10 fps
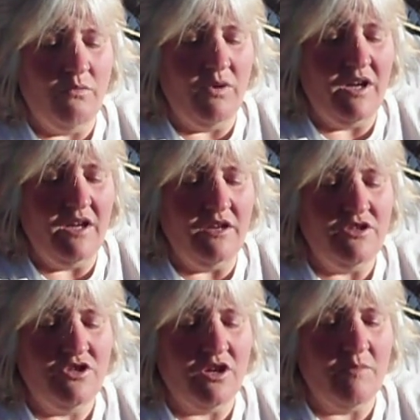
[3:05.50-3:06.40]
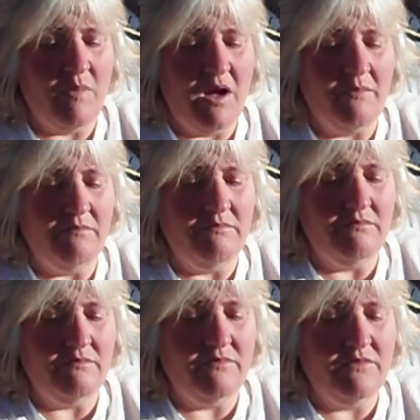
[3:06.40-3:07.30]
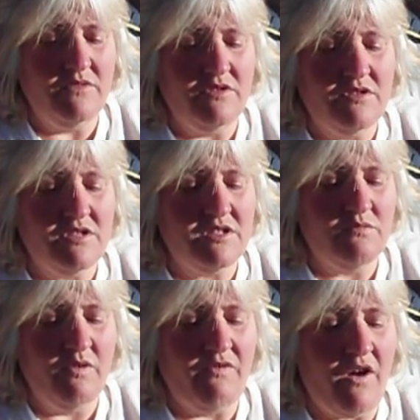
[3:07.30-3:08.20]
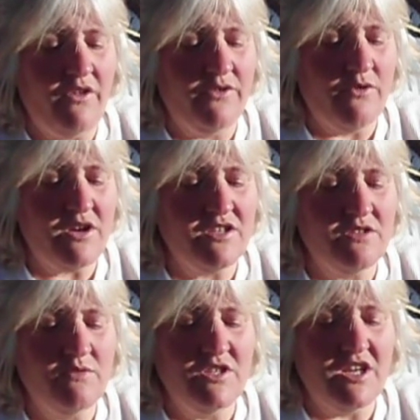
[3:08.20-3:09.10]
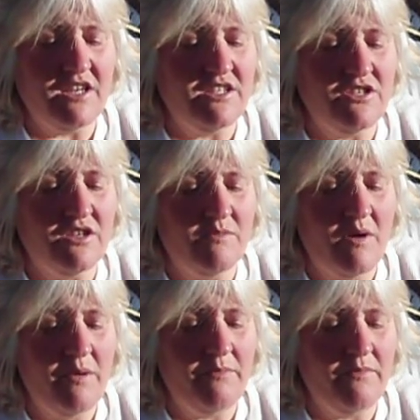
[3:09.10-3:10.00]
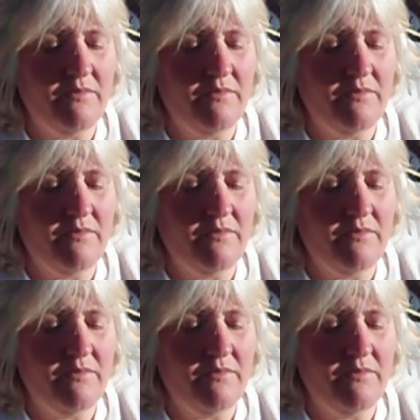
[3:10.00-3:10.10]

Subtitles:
We shook them up. We followed the directions. We gently shook them up,